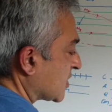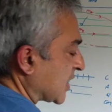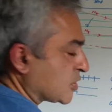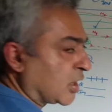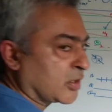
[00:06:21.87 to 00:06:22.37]

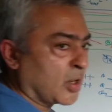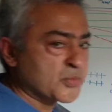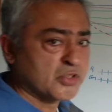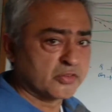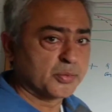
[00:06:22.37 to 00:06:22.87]
That's not
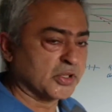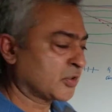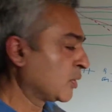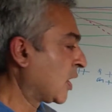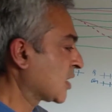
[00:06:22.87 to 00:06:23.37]
observable
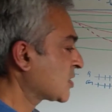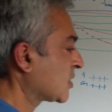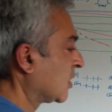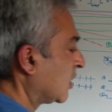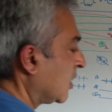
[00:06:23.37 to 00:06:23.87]
to
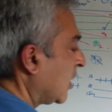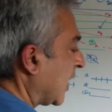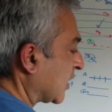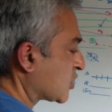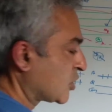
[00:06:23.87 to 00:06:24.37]
us,
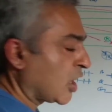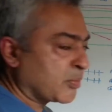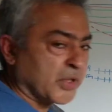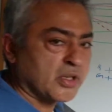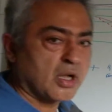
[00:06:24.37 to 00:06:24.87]
and it's
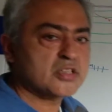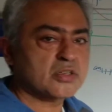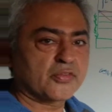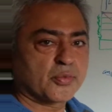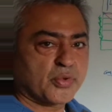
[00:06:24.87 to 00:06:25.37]
not because
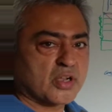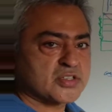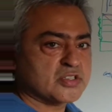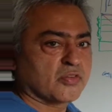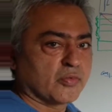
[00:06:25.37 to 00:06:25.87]
of the
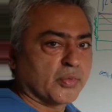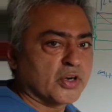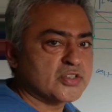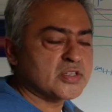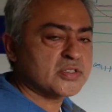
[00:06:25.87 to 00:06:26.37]
process of
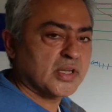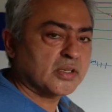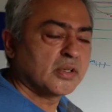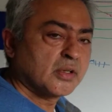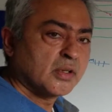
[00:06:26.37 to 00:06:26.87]
emergence that